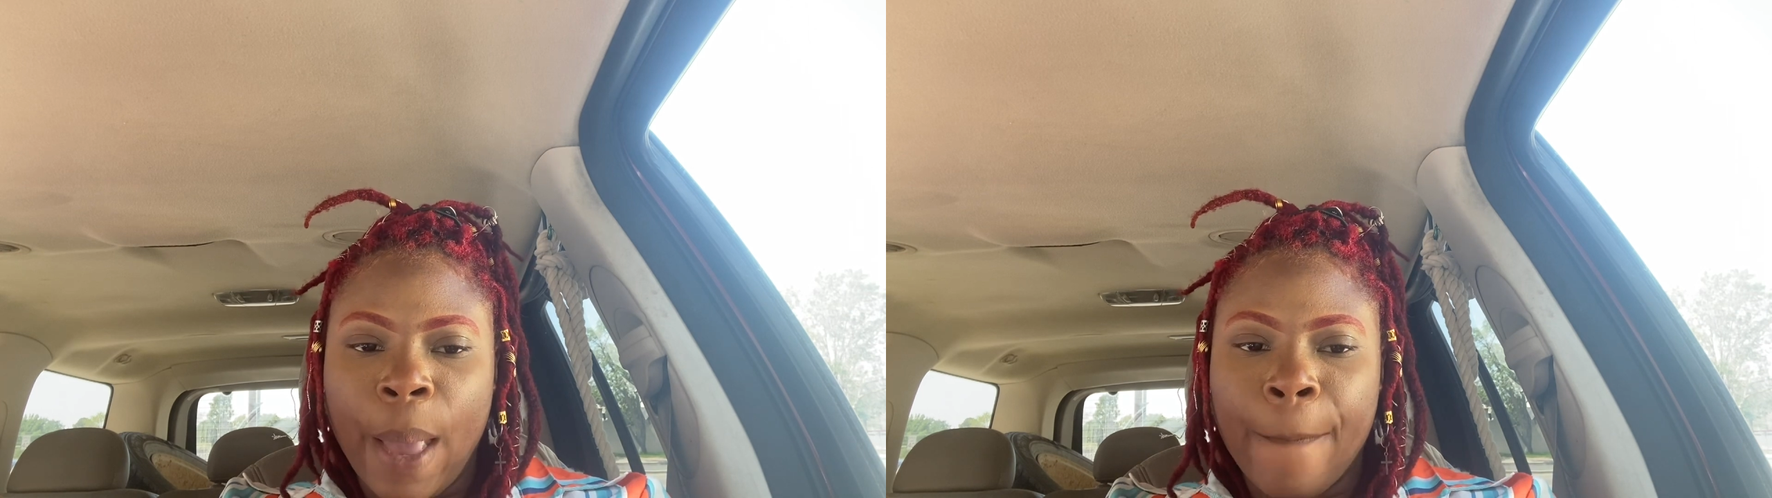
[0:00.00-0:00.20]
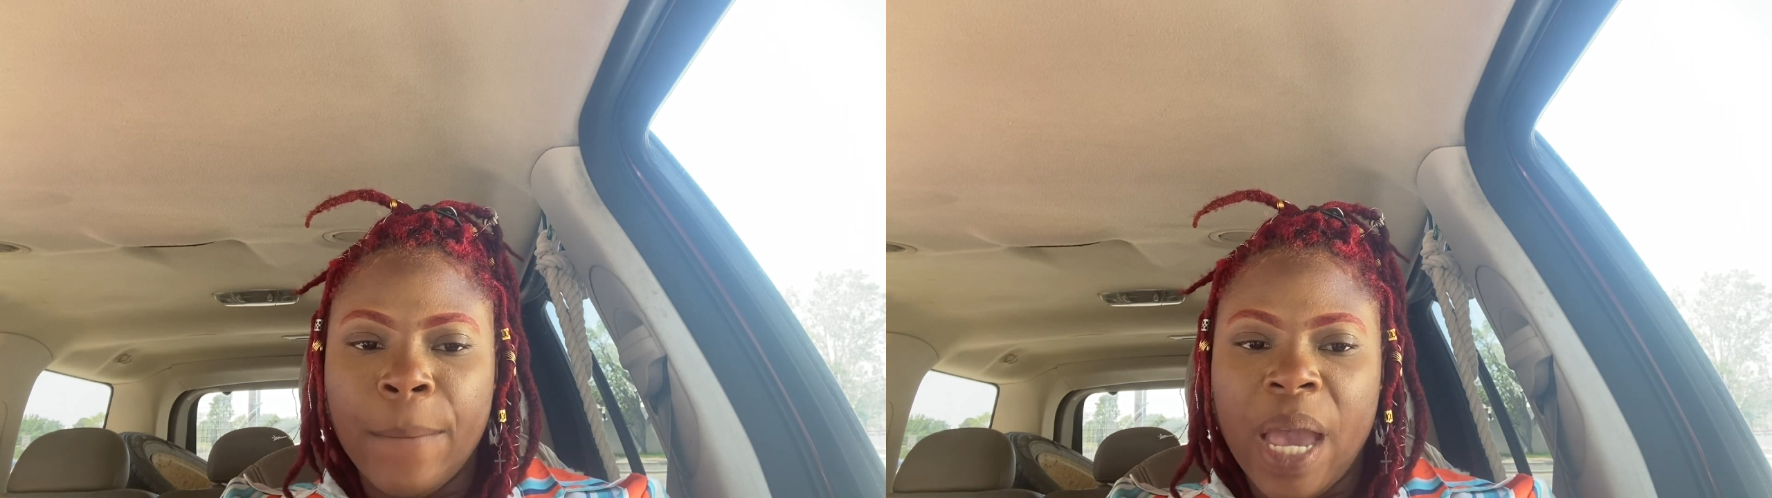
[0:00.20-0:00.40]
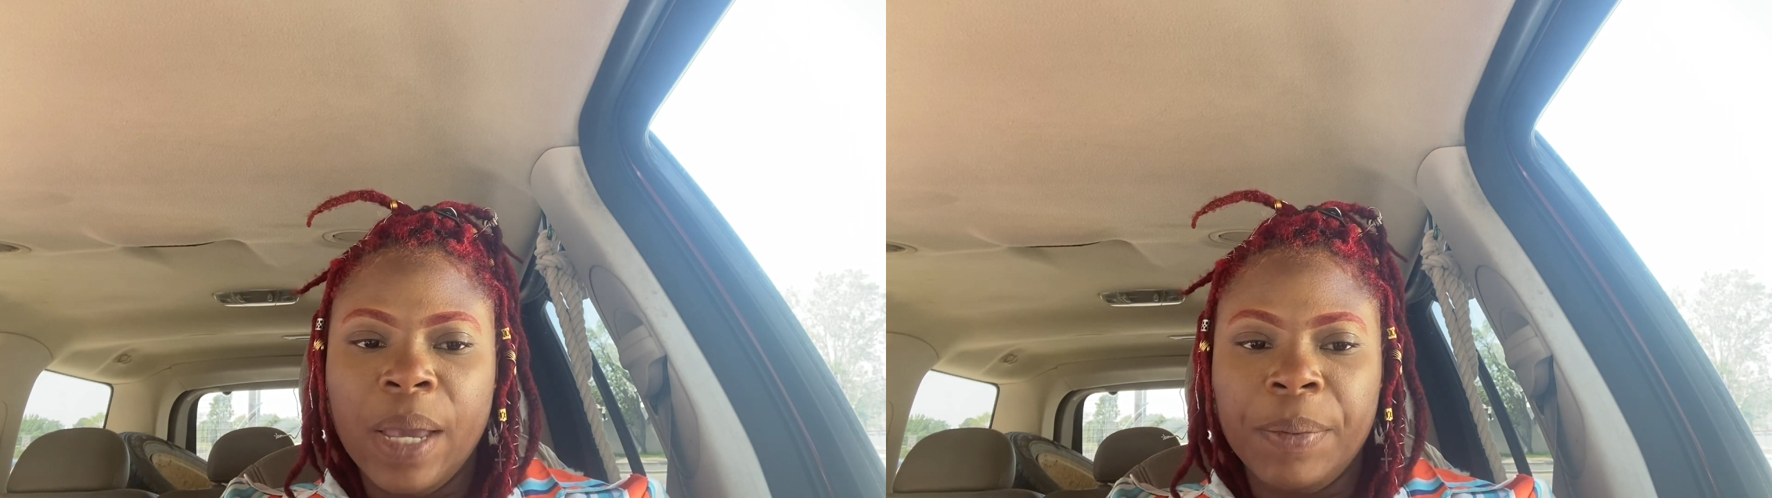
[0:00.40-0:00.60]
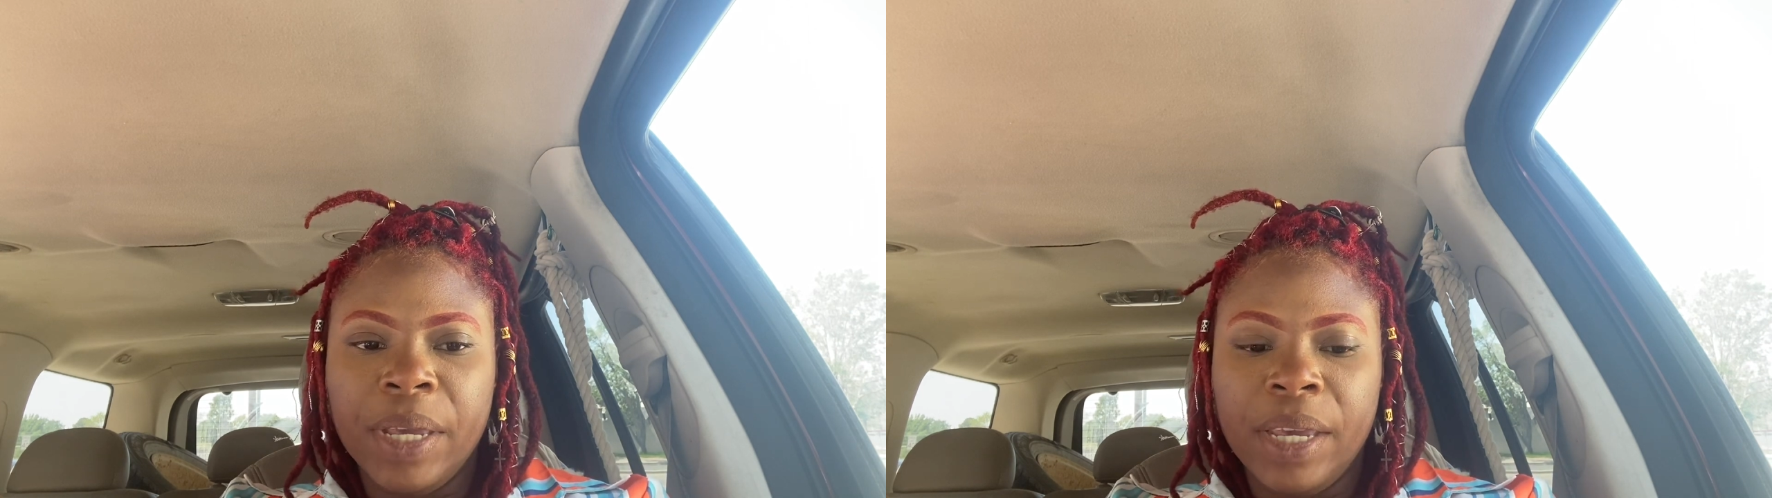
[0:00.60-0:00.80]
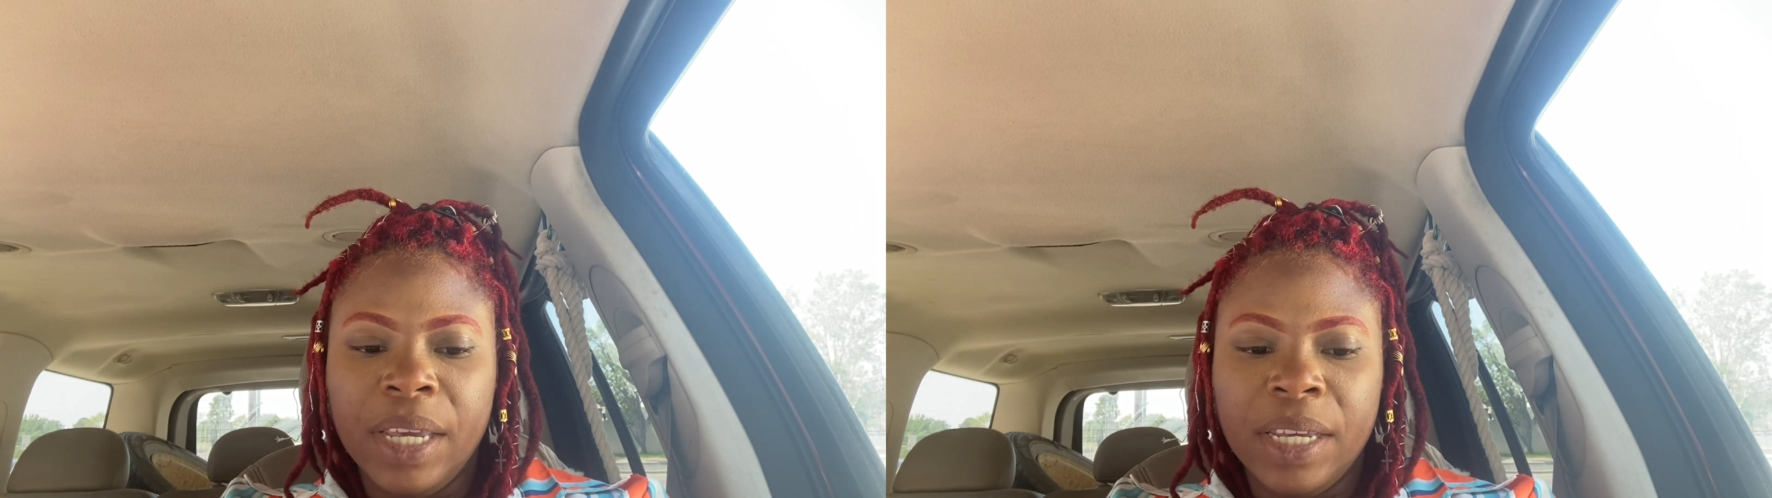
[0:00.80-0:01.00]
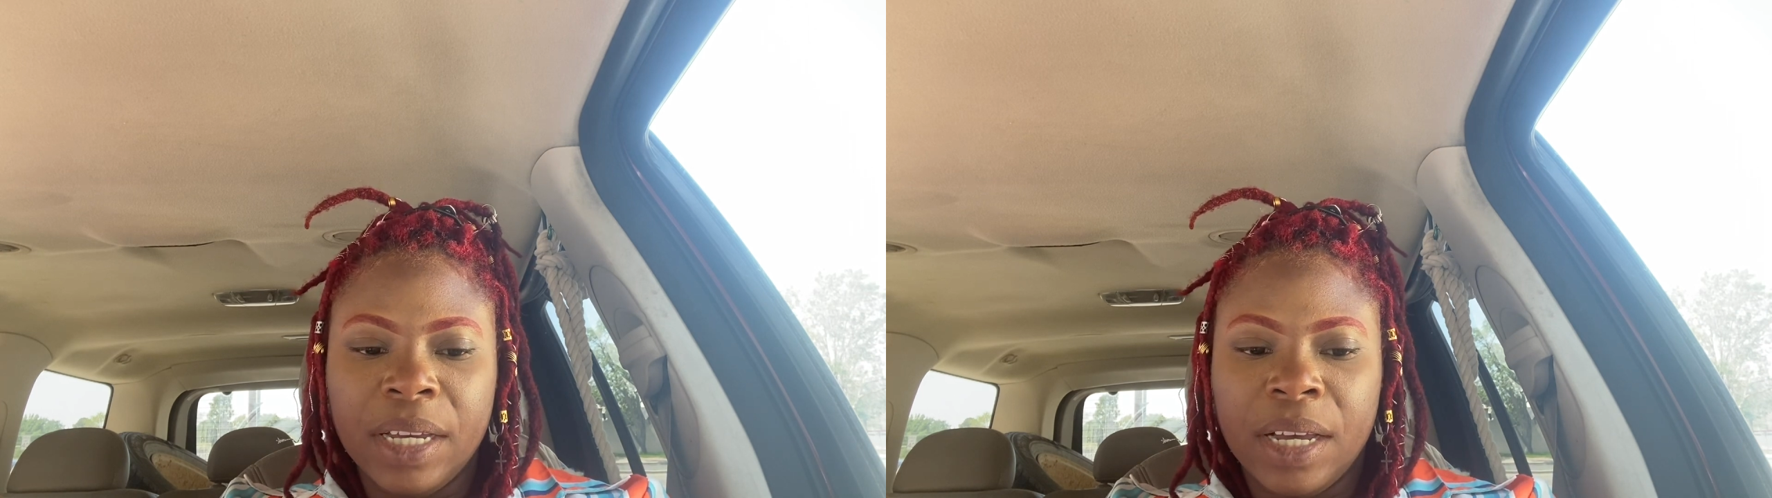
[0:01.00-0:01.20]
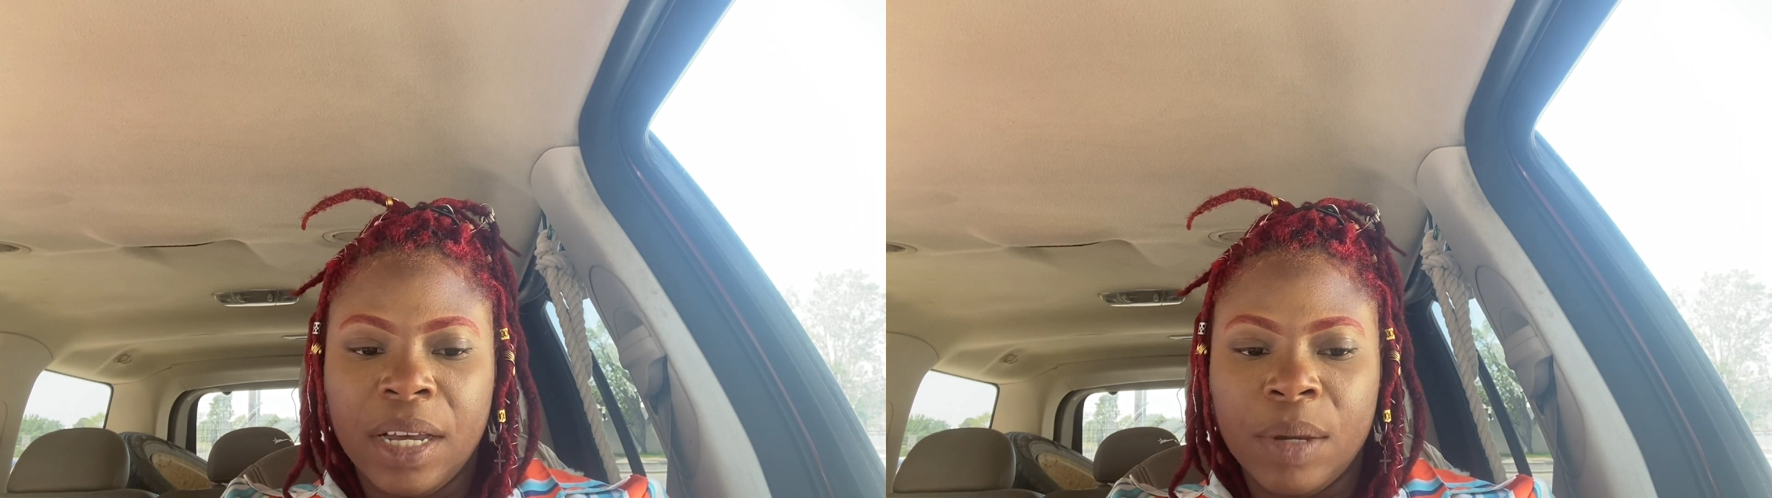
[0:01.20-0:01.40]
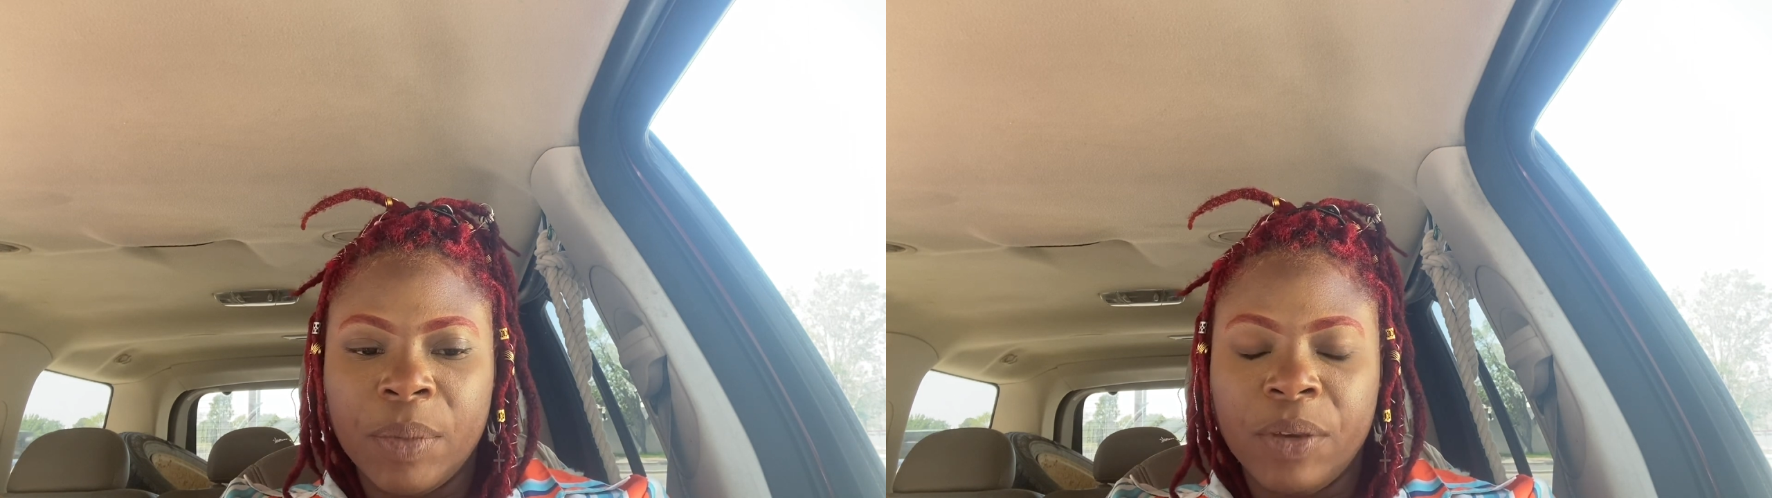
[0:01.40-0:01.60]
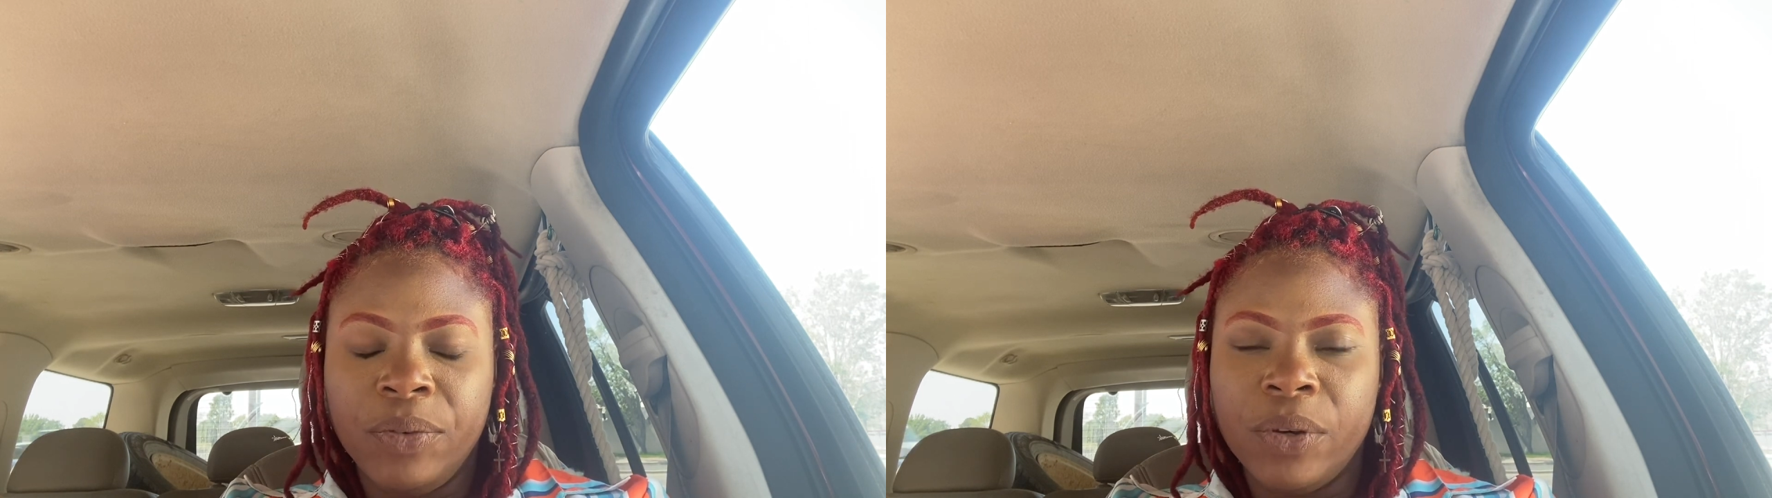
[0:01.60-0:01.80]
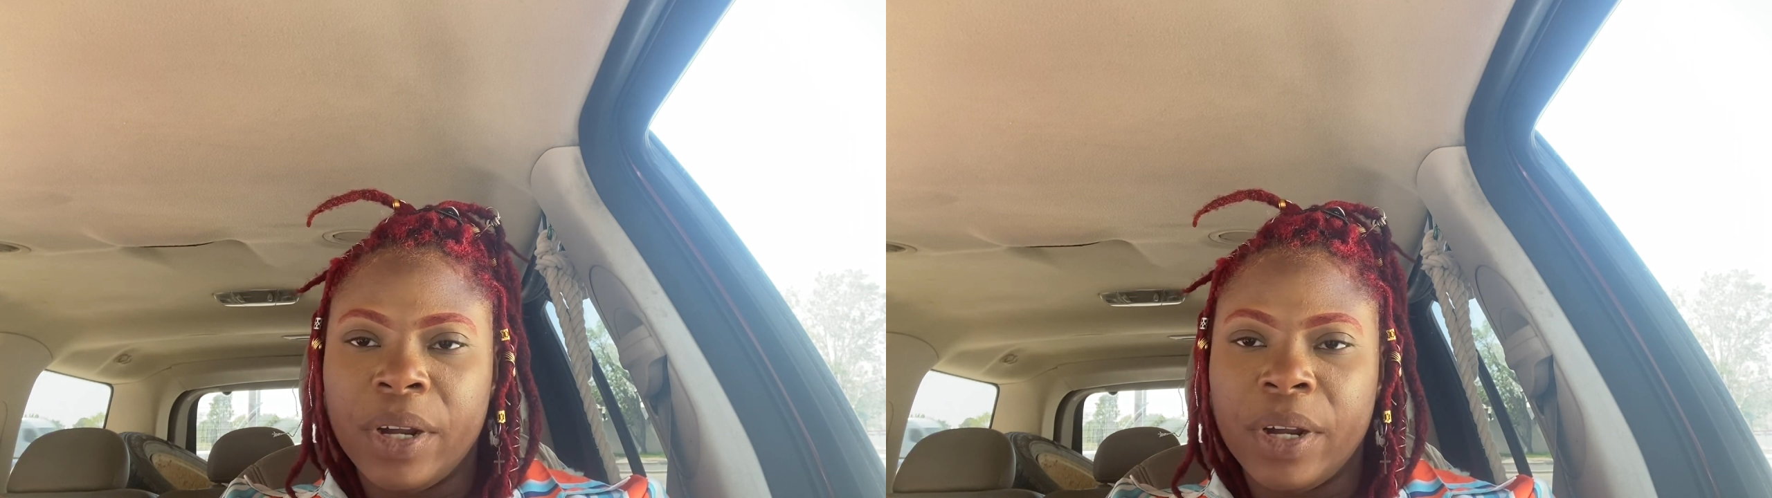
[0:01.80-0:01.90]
maybe if you